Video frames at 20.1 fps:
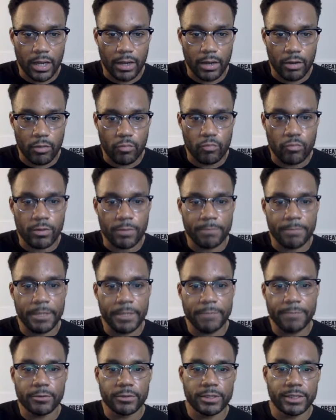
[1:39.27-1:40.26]
When
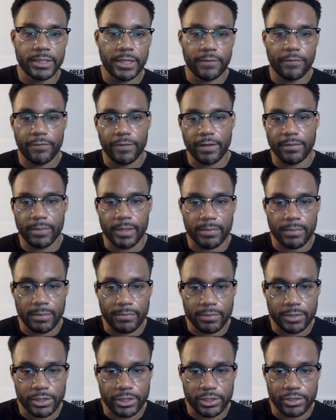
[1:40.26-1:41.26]
people see a family
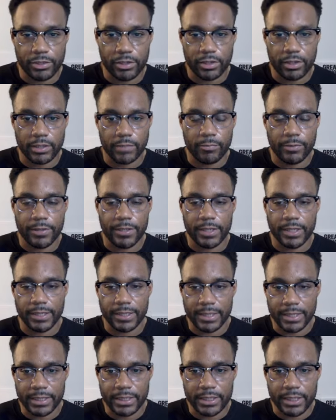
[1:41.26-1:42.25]
member struggling with an
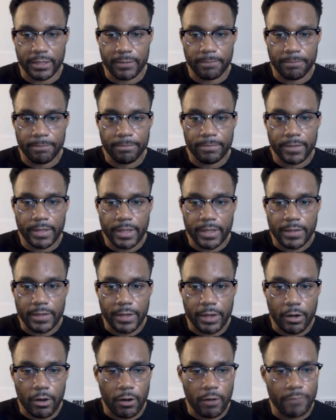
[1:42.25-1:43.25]
addiction, they
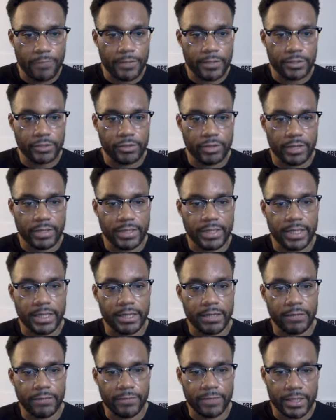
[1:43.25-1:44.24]
often try to
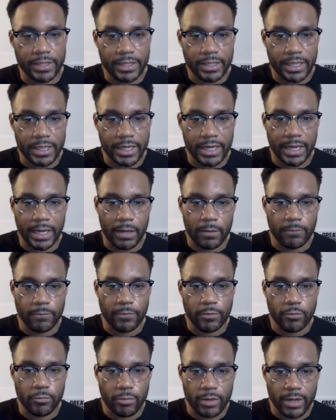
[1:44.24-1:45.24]
intervene in a
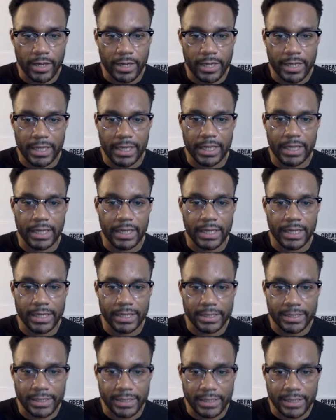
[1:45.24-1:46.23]
helpful way and
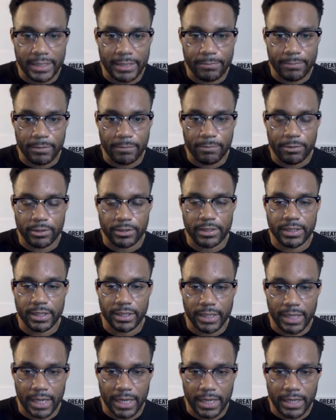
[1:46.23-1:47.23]
to keep the person
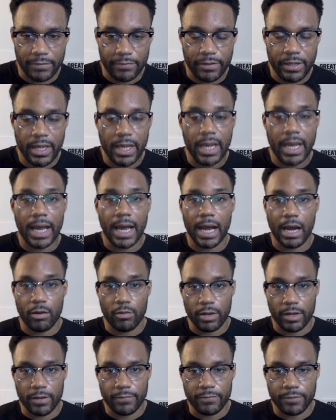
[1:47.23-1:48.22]
alive.
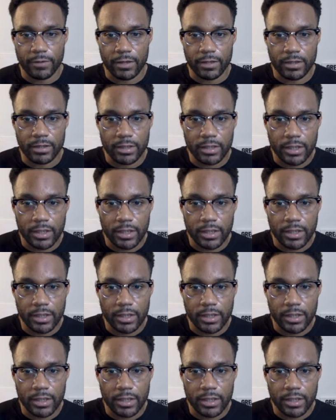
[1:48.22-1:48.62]
However,